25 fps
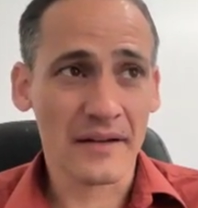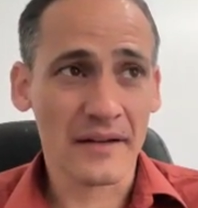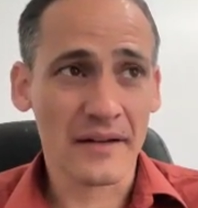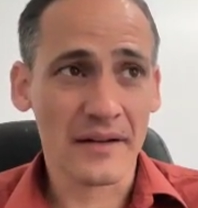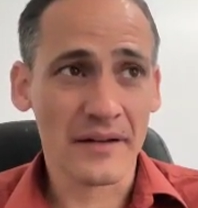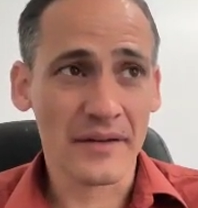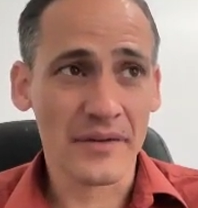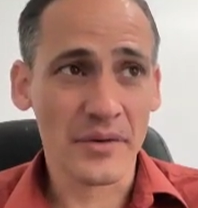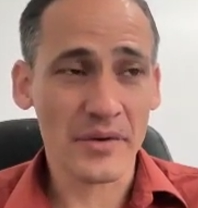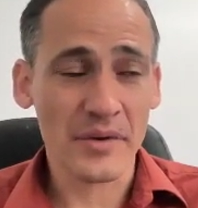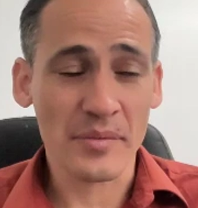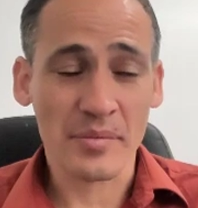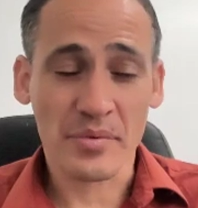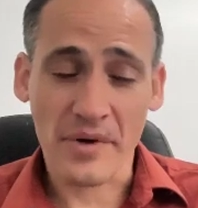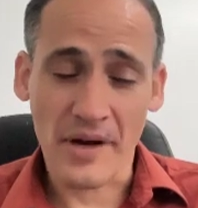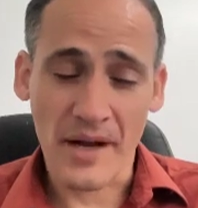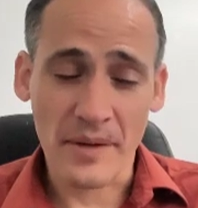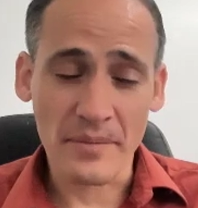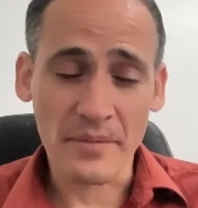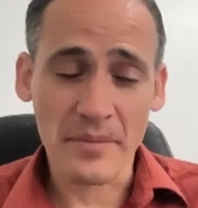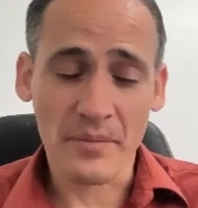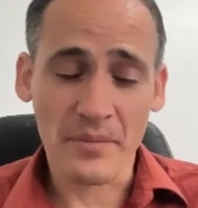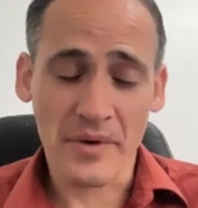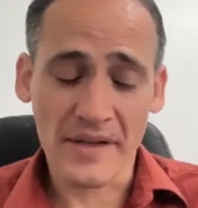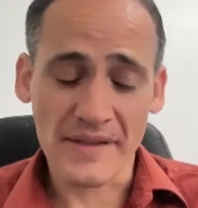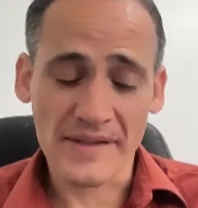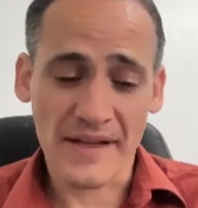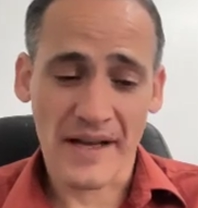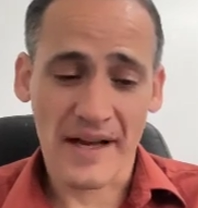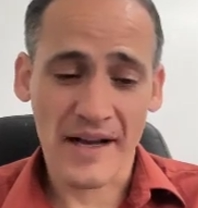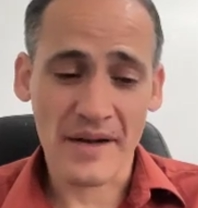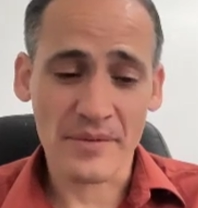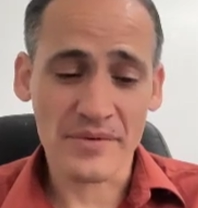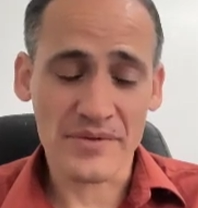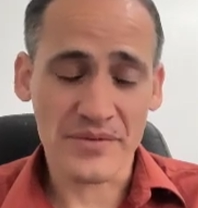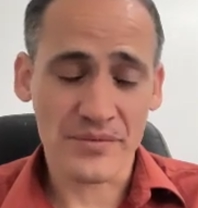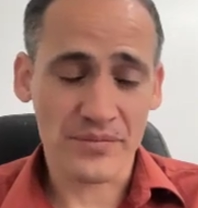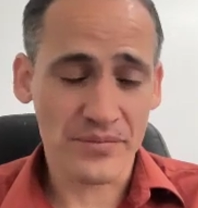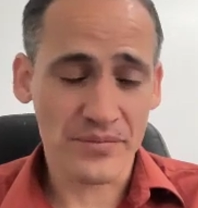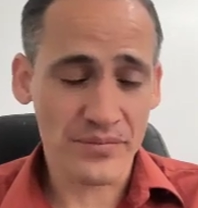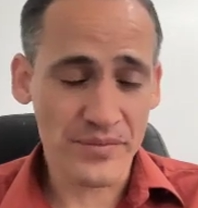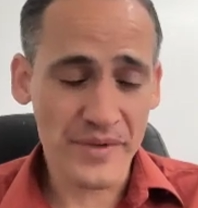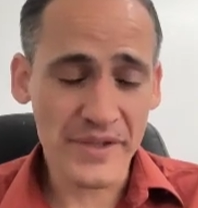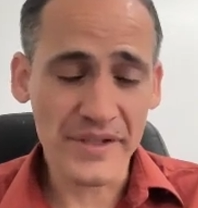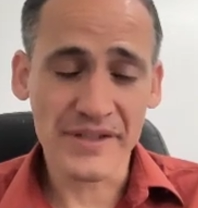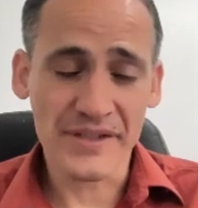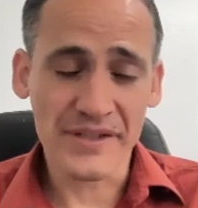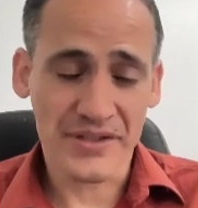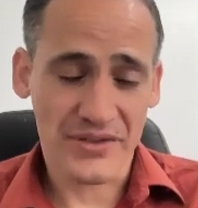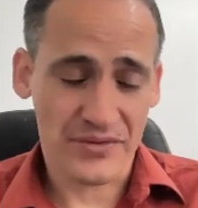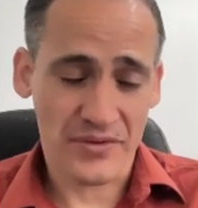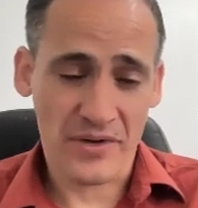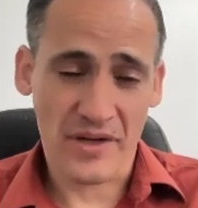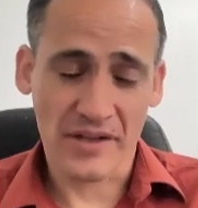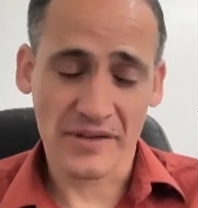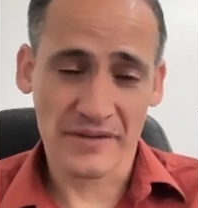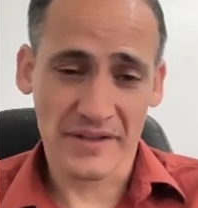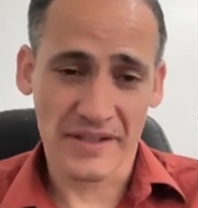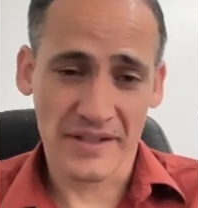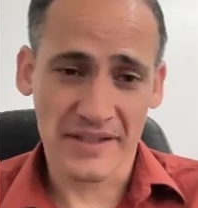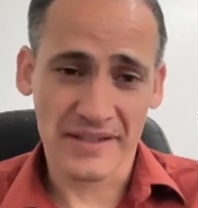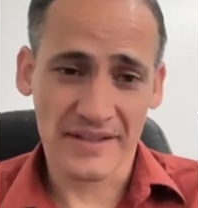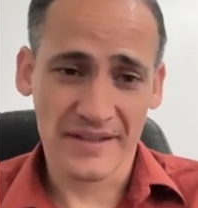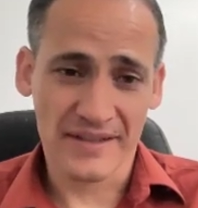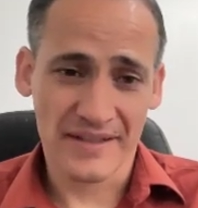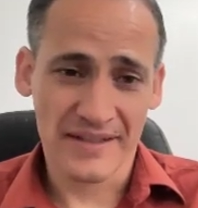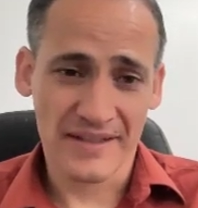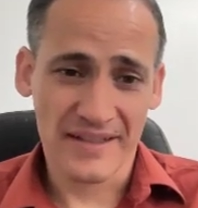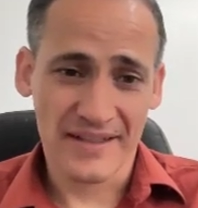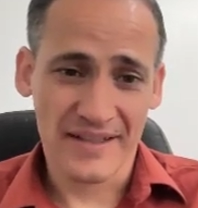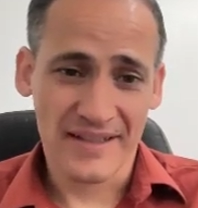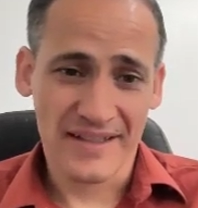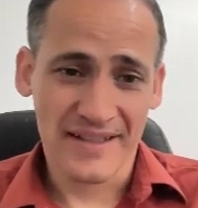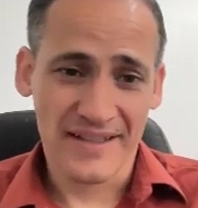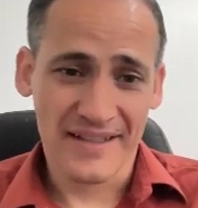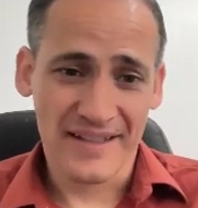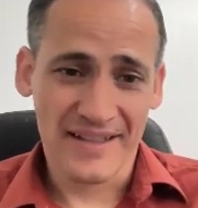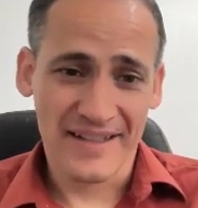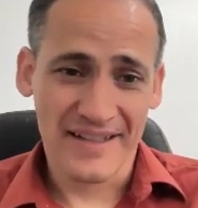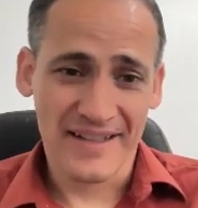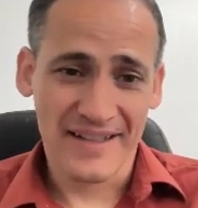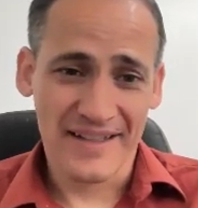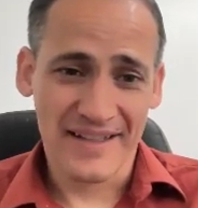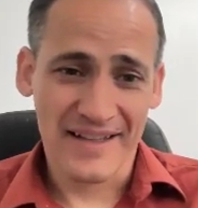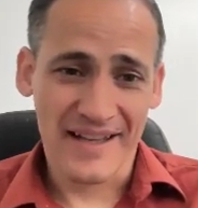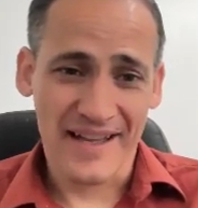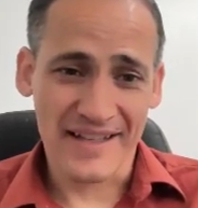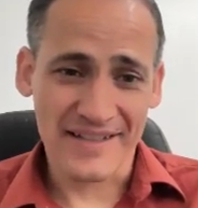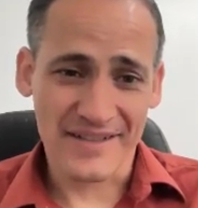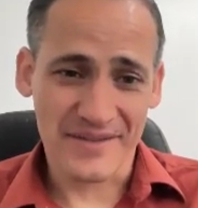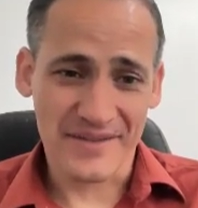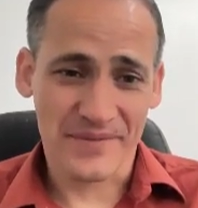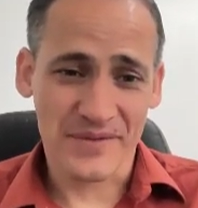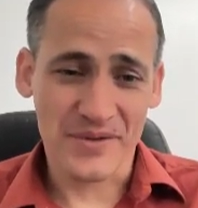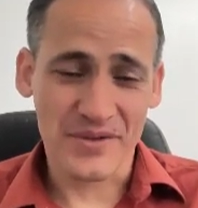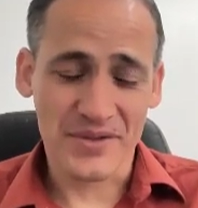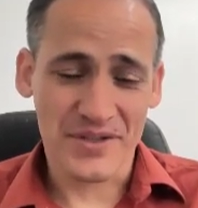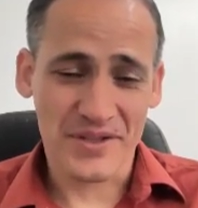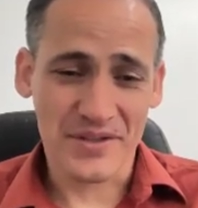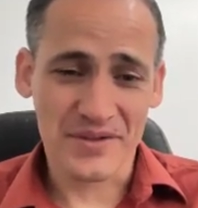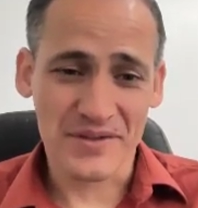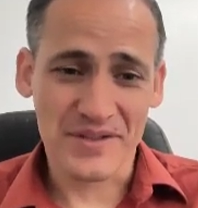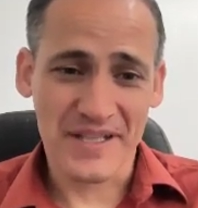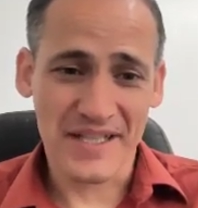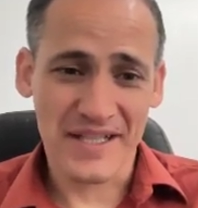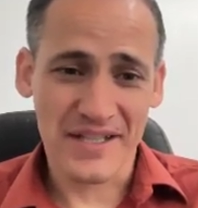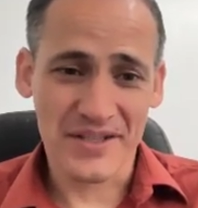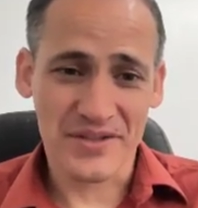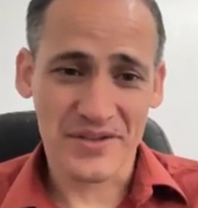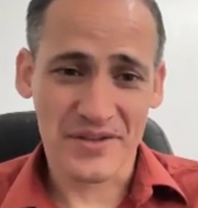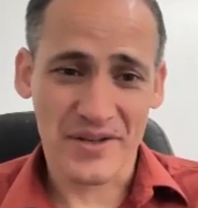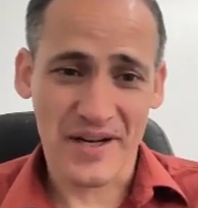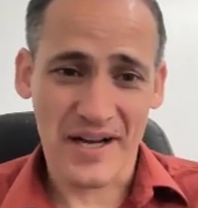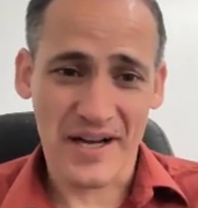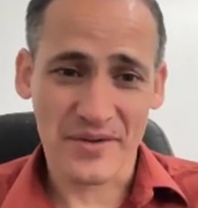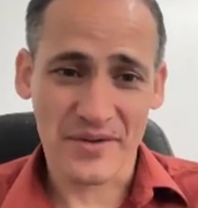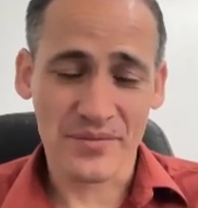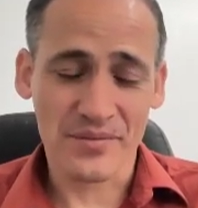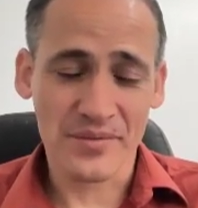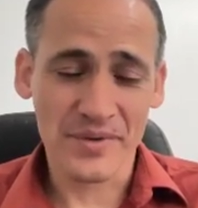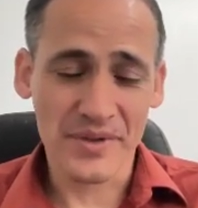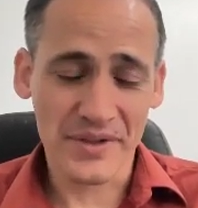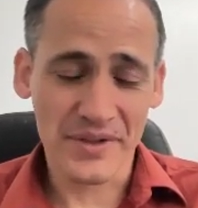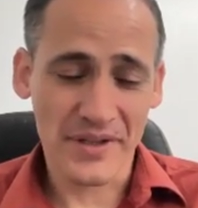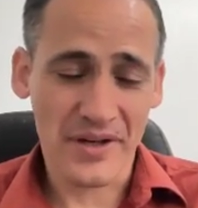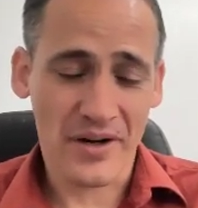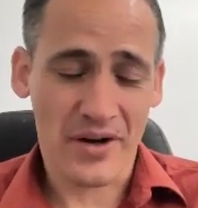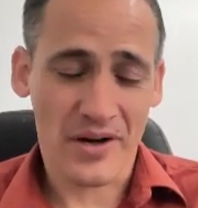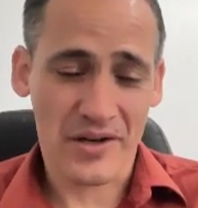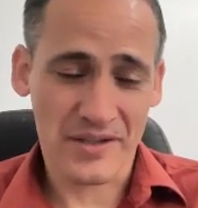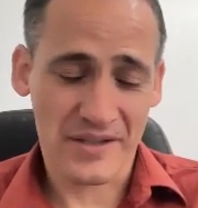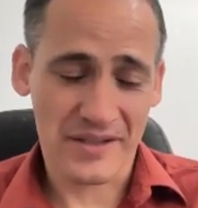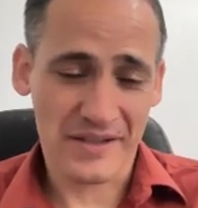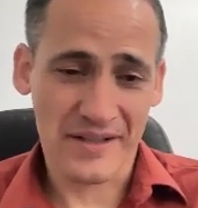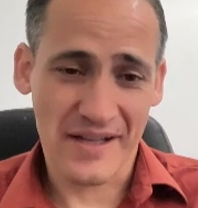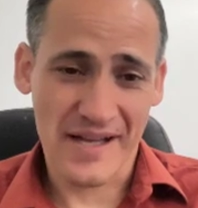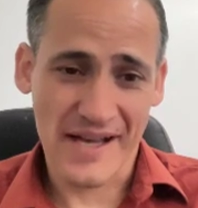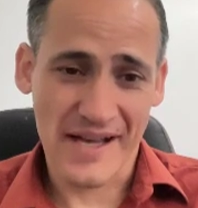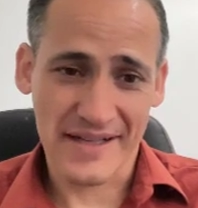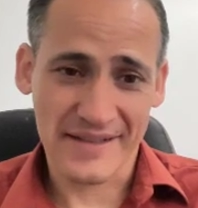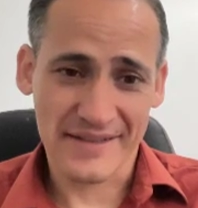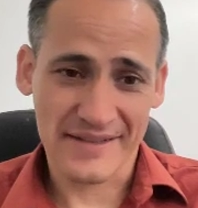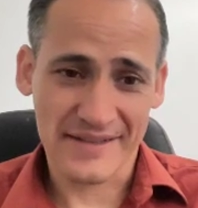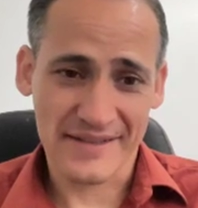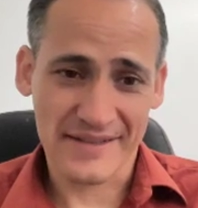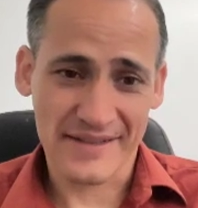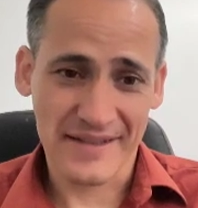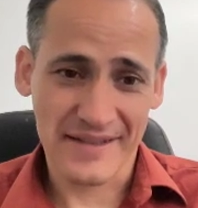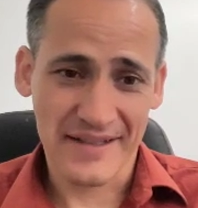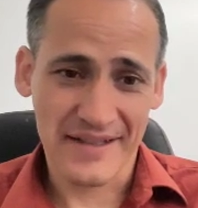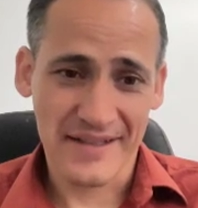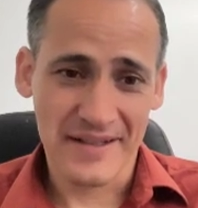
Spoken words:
the only problem was I was really struggling as a first year teacher, had a really hard class,